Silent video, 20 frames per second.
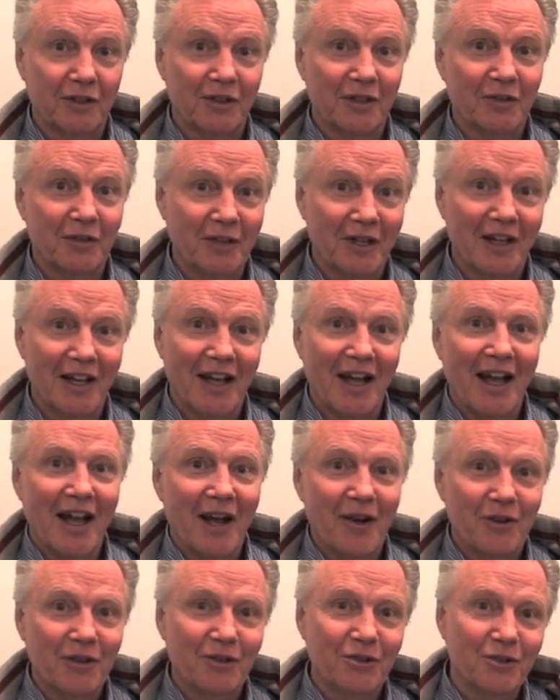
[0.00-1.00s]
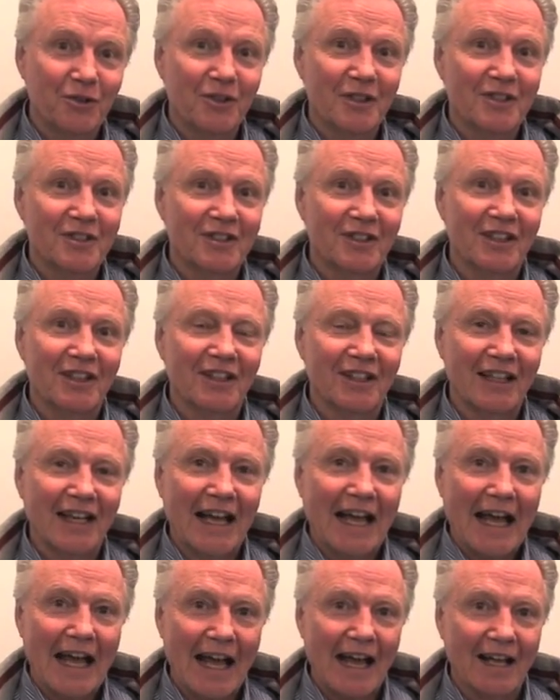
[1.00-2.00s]
And then we'd do this little
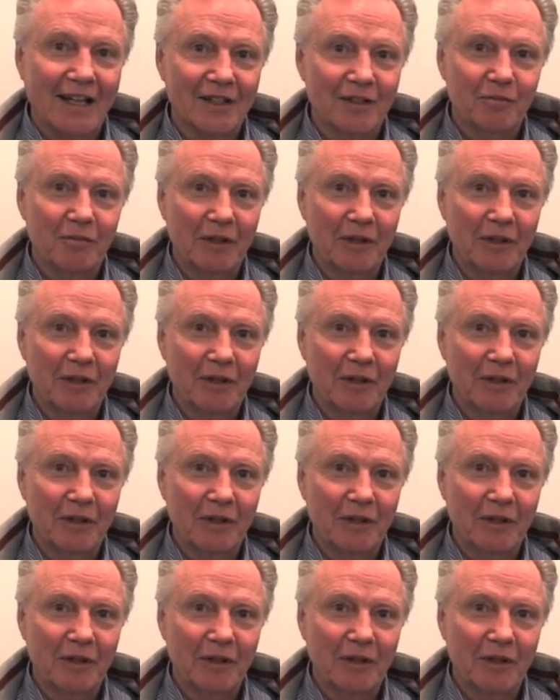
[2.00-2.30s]
act,